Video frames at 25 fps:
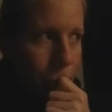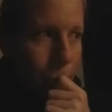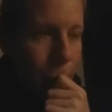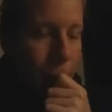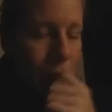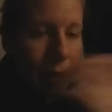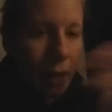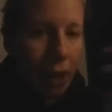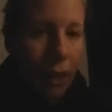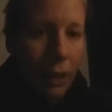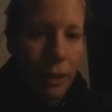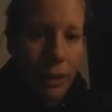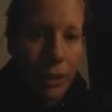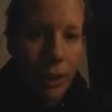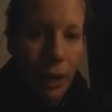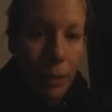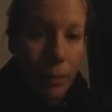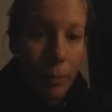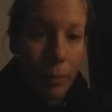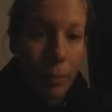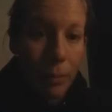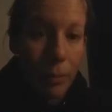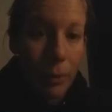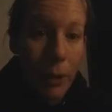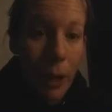
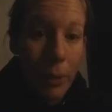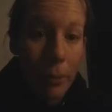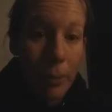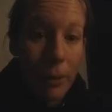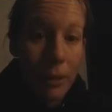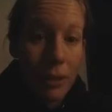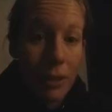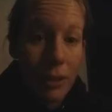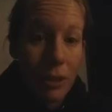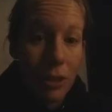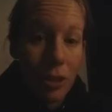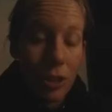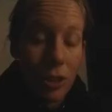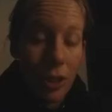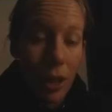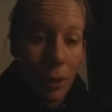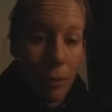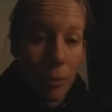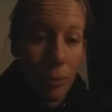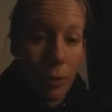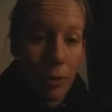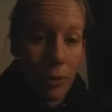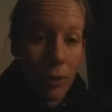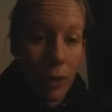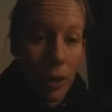that message in
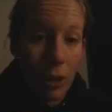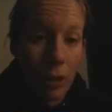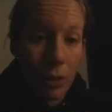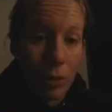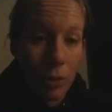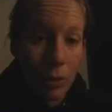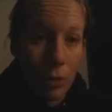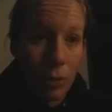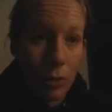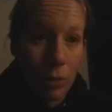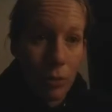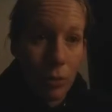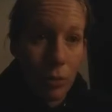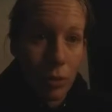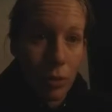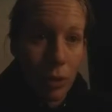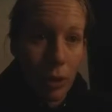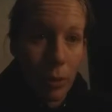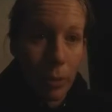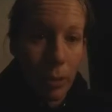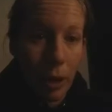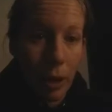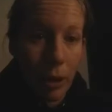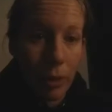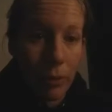that movie also was
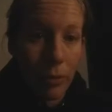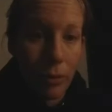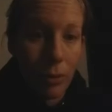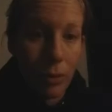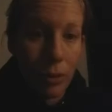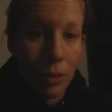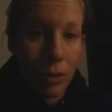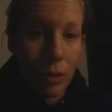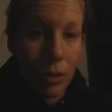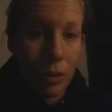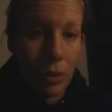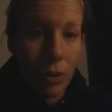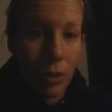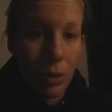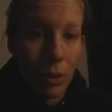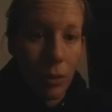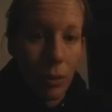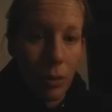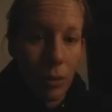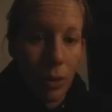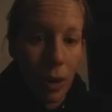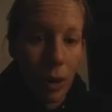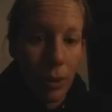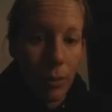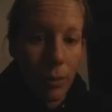really powerful, and
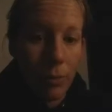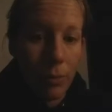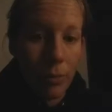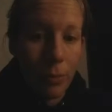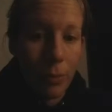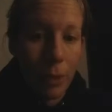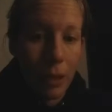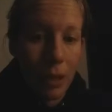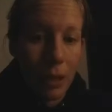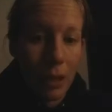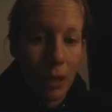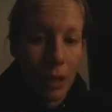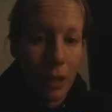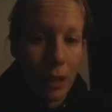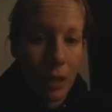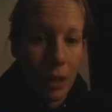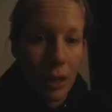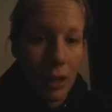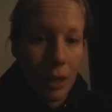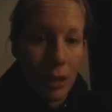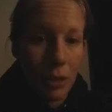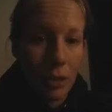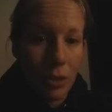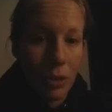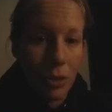so I've been
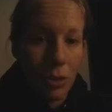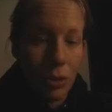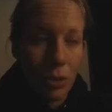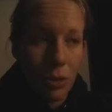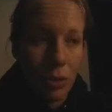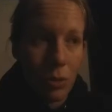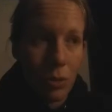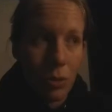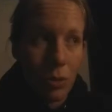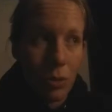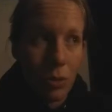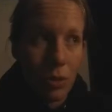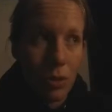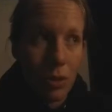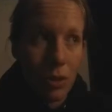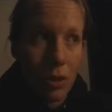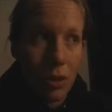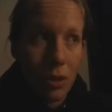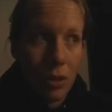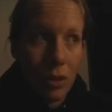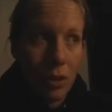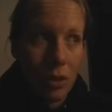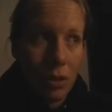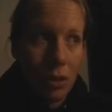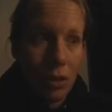getting to
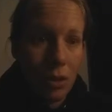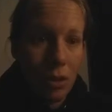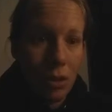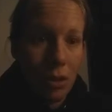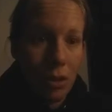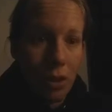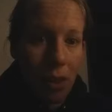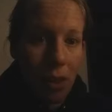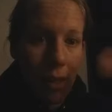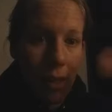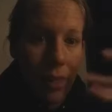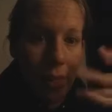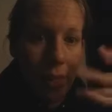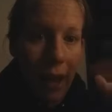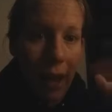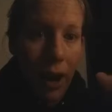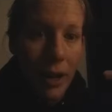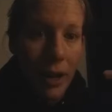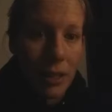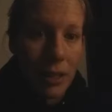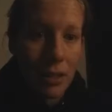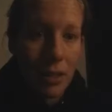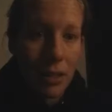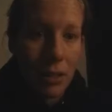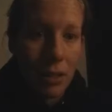
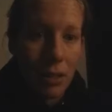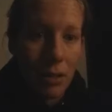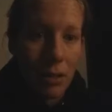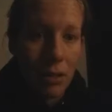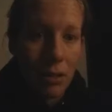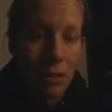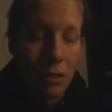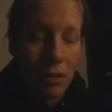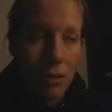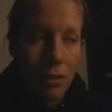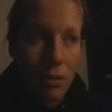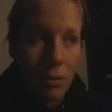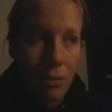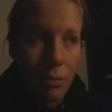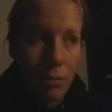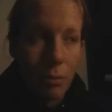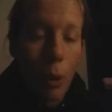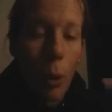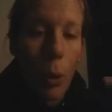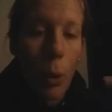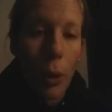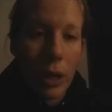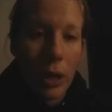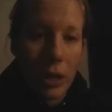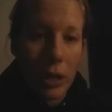that
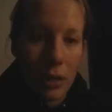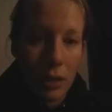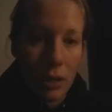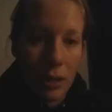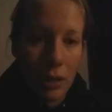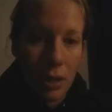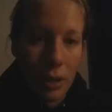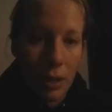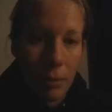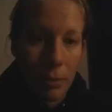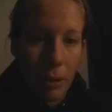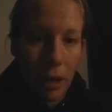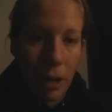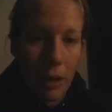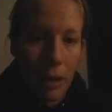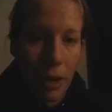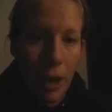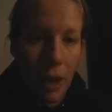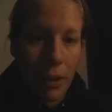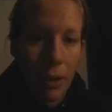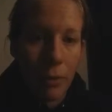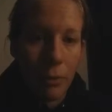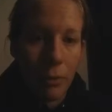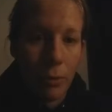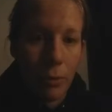point in my
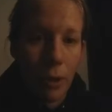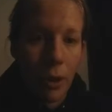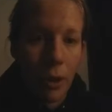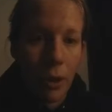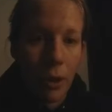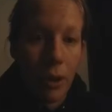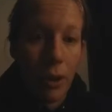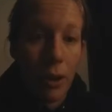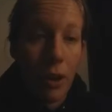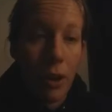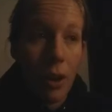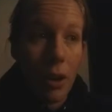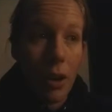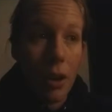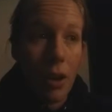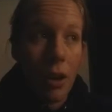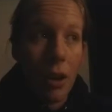life where